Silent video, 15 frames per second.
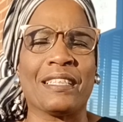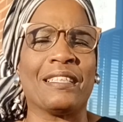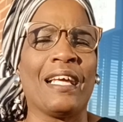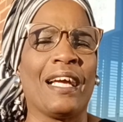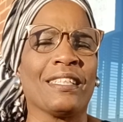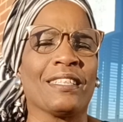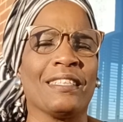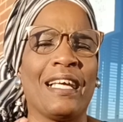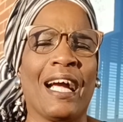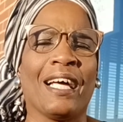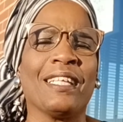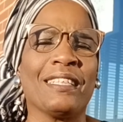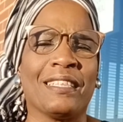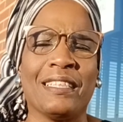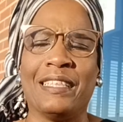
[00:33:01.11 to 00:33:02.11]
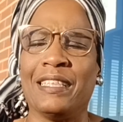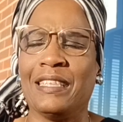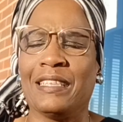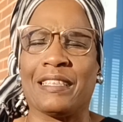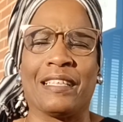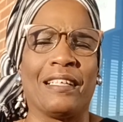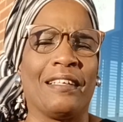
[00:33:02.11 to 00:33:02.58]
and
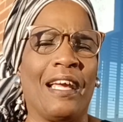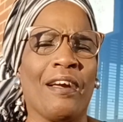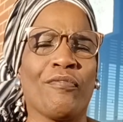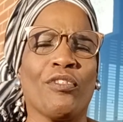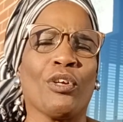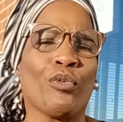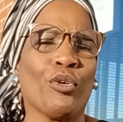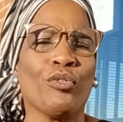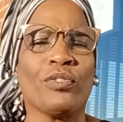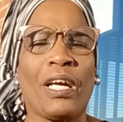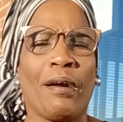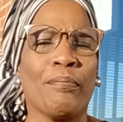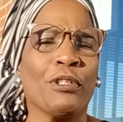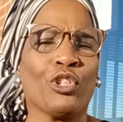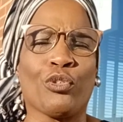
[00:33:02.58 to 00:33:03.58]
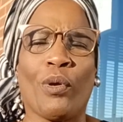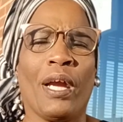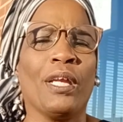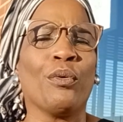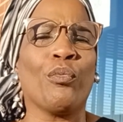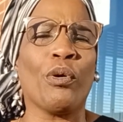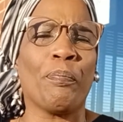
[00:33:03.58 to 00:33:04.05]
nationalities and ethnic groups have been
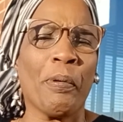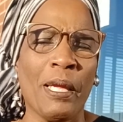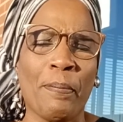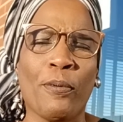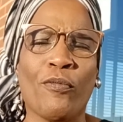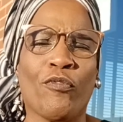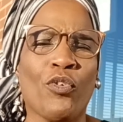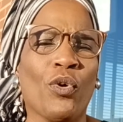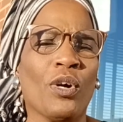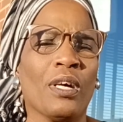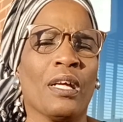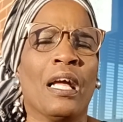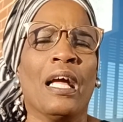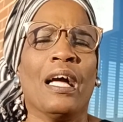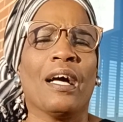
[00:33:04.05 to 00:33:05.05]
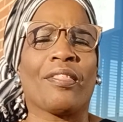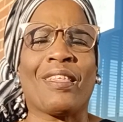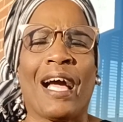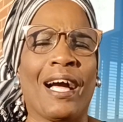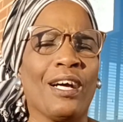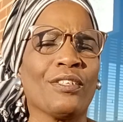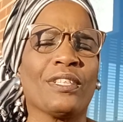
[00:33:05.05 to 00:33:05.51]
trading with people for
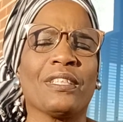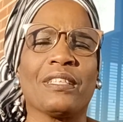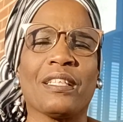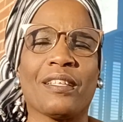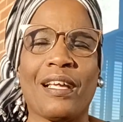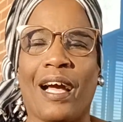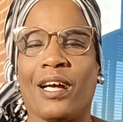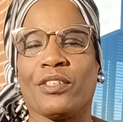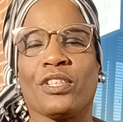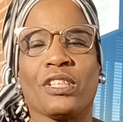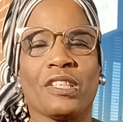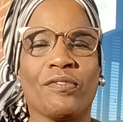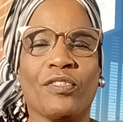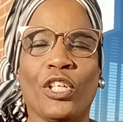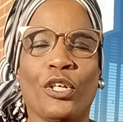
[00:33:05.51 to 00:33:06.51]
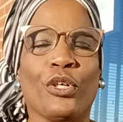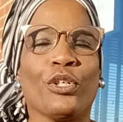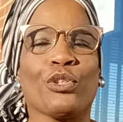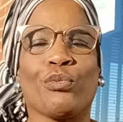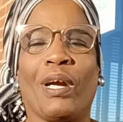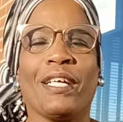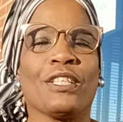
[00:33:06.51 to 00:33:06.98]
thousands and thousands of
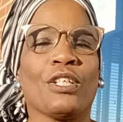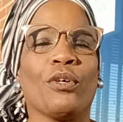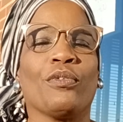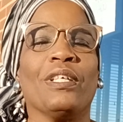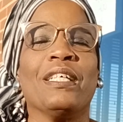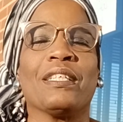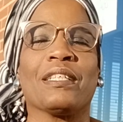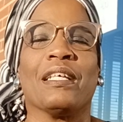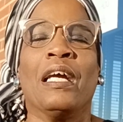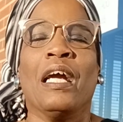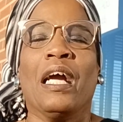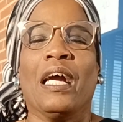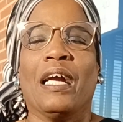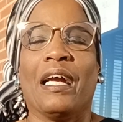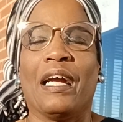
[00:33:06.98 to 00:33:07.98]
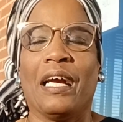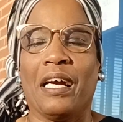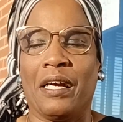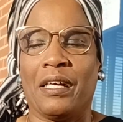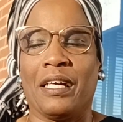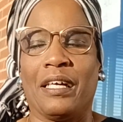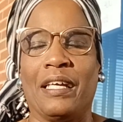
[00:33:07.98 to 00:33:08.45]
years, right? So this
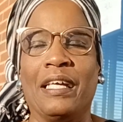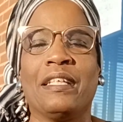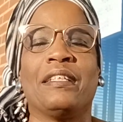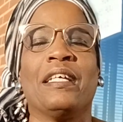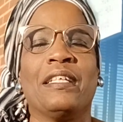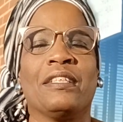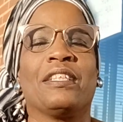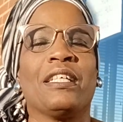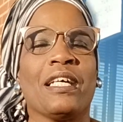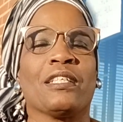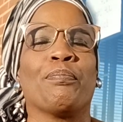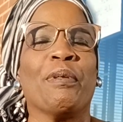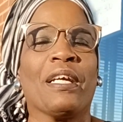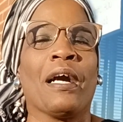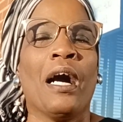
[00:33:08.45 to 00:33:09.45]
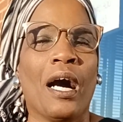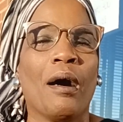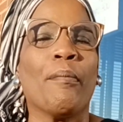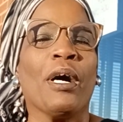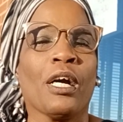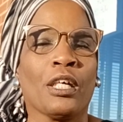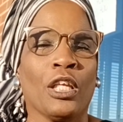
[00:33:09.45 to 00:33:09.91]
it didn't just
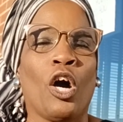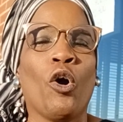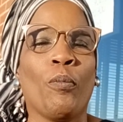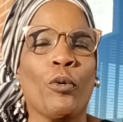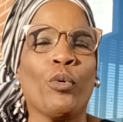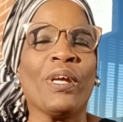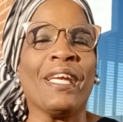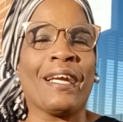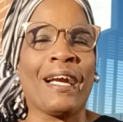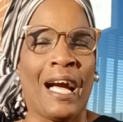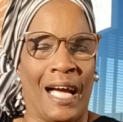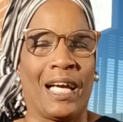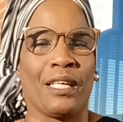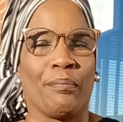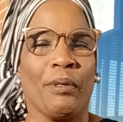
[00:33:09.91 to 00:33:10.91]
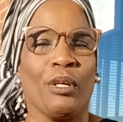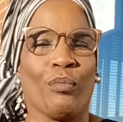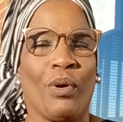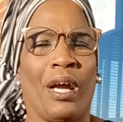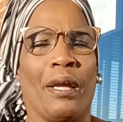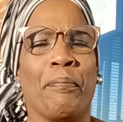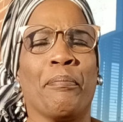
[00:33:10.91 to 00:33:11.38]
become a global economy,
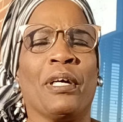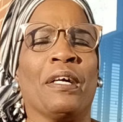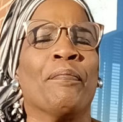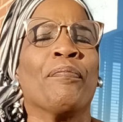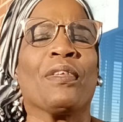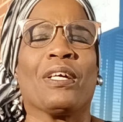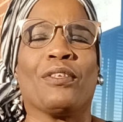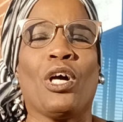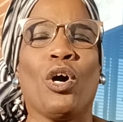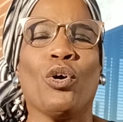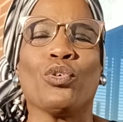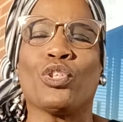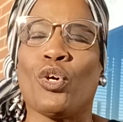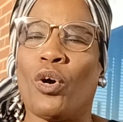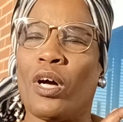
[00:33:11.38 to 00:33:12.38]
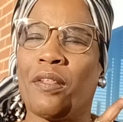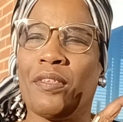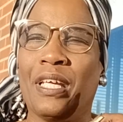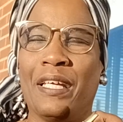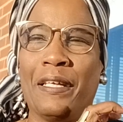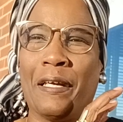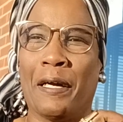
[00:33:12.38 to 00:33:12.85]
right? But those are
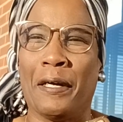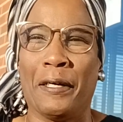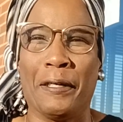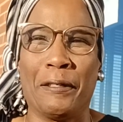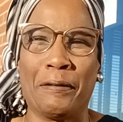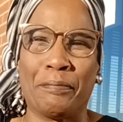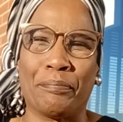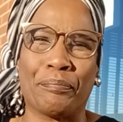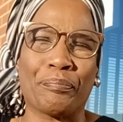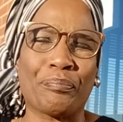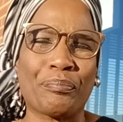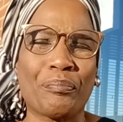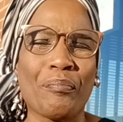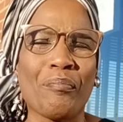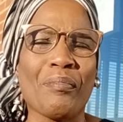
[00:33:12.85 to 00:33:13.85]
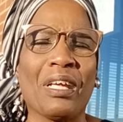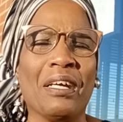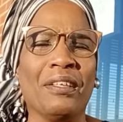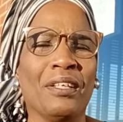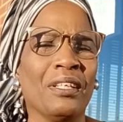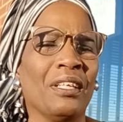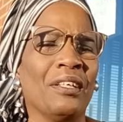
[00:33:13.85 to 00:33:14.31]
the
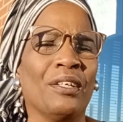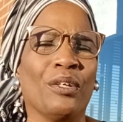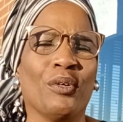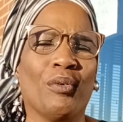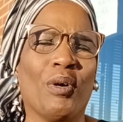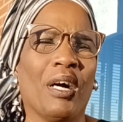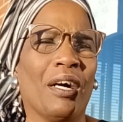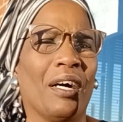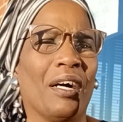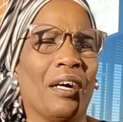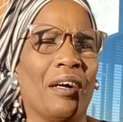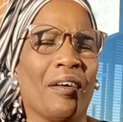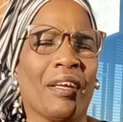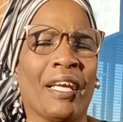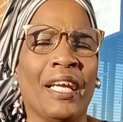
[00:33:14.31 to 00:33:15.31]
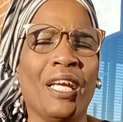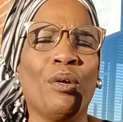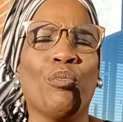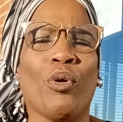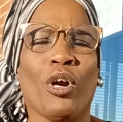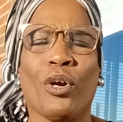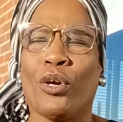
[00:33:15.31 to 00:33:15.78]
little key
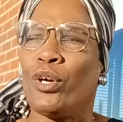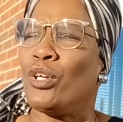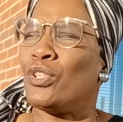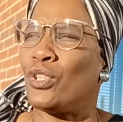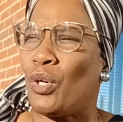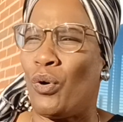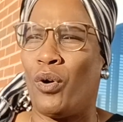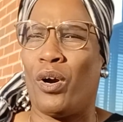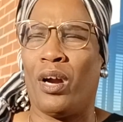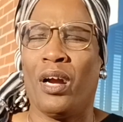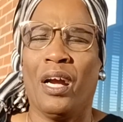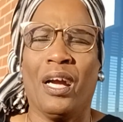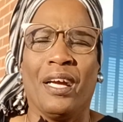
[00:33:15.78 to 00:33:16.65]
words, or